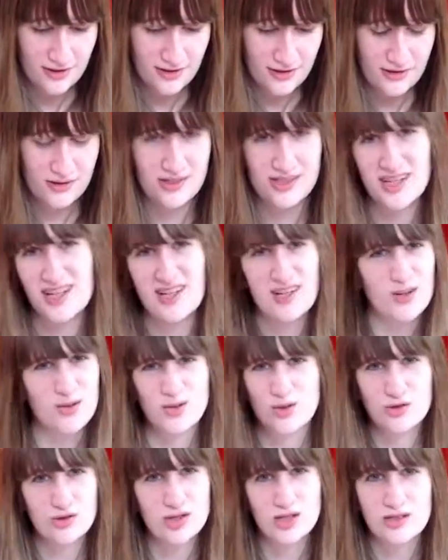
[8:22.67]
You can tell I don't
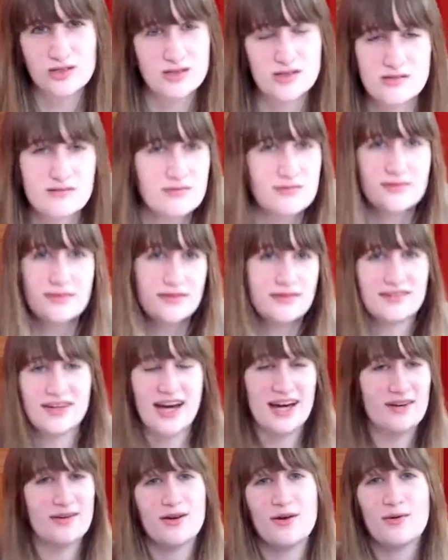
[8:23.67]
do drugs.
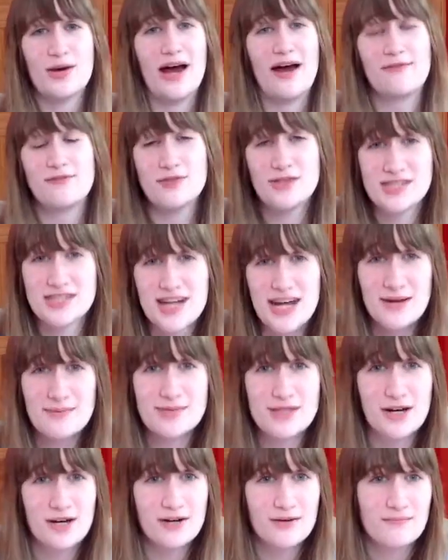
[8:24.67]
I don't know what half these names
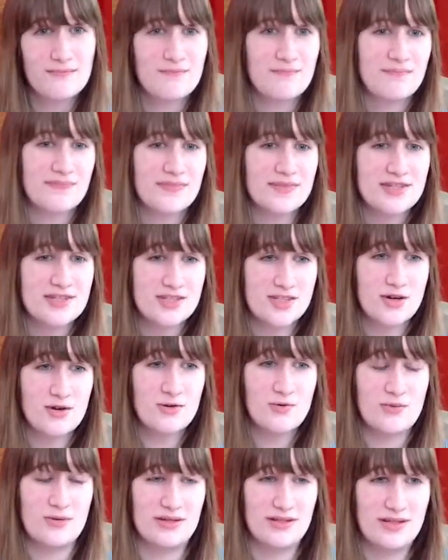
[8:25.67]
are.
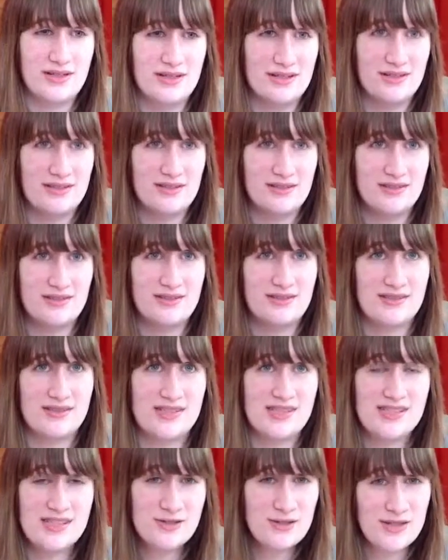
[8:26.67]
So,
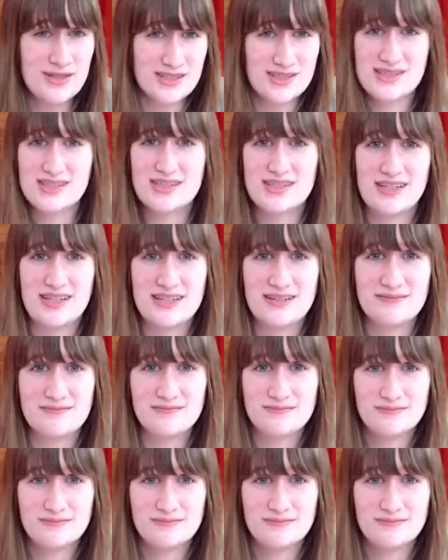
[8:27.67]
seriously.